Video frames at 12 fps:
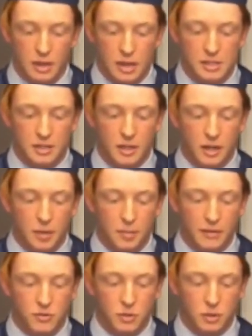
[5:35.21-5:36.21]
As I got up
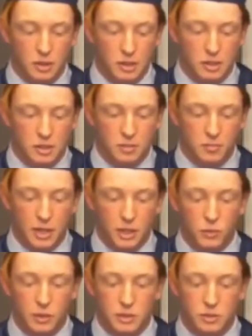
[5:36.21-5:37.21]
after our collision, my
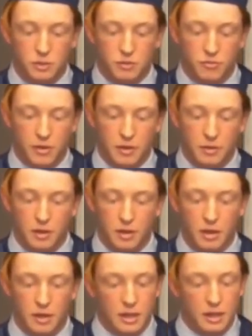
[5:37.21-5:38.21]
grin turned to frown,
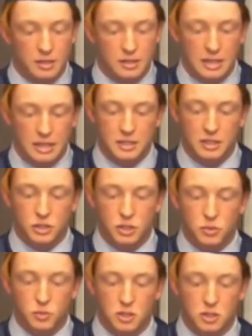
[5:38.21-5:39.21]
as I guess he had
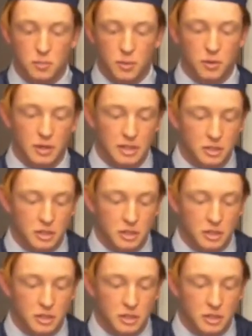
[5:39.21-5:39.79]
just reached the ball